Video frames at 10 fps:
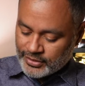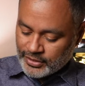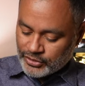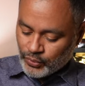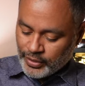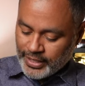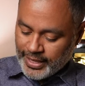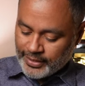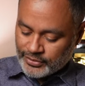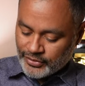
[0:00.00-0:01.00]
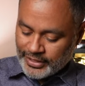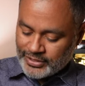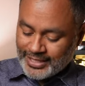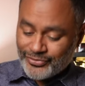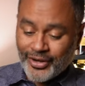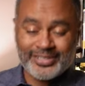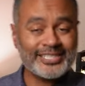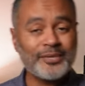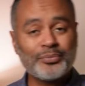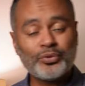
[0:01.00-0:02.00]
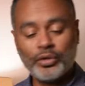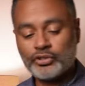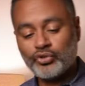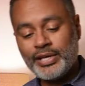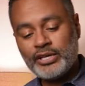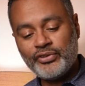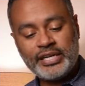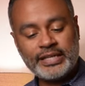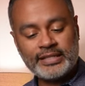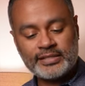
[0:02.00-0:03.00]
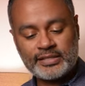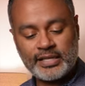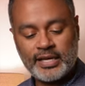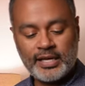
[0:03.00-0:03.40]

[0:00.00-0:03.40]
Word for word: So that's one ounce, all right? So that's very simple, only three ingredients,